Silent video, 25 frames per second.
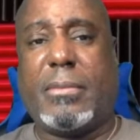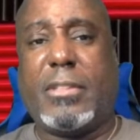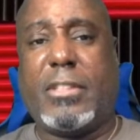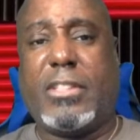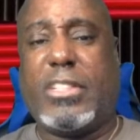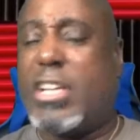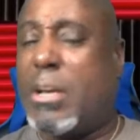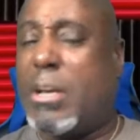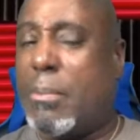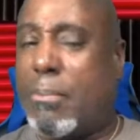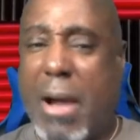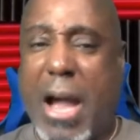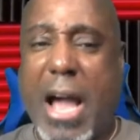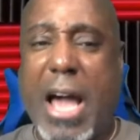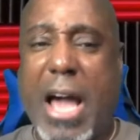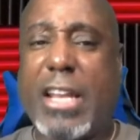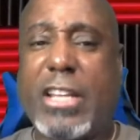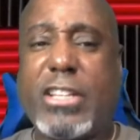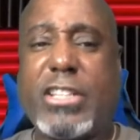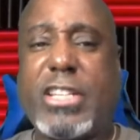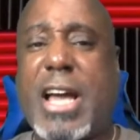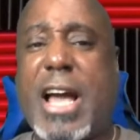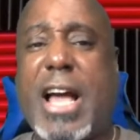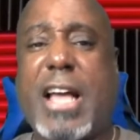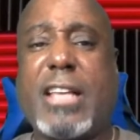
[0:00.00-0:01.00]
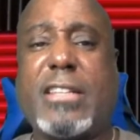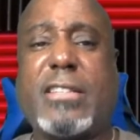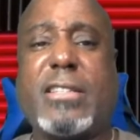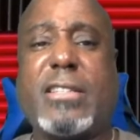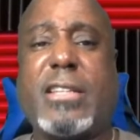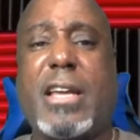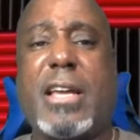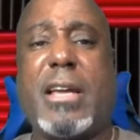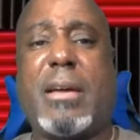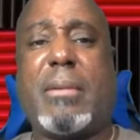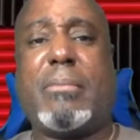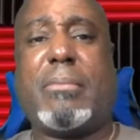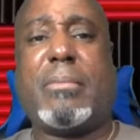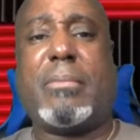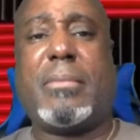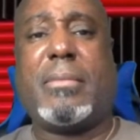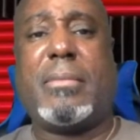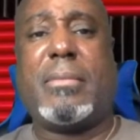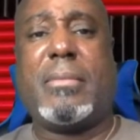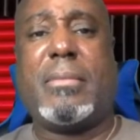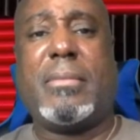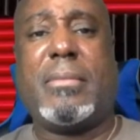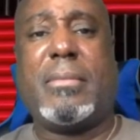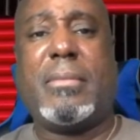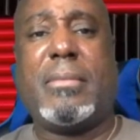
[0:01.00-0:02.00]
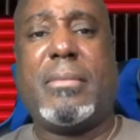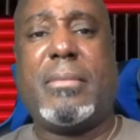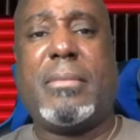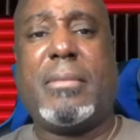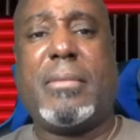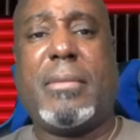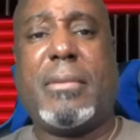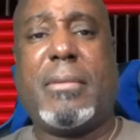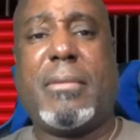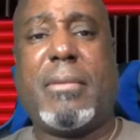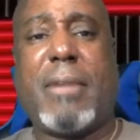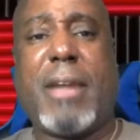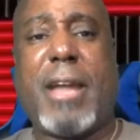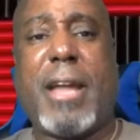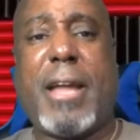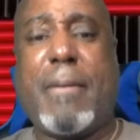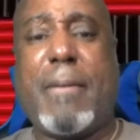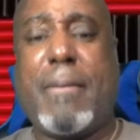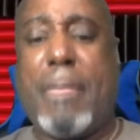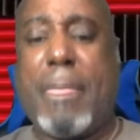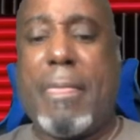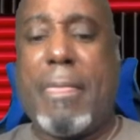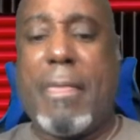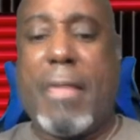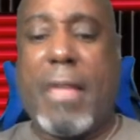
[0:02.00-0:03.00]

She apologized to him, right?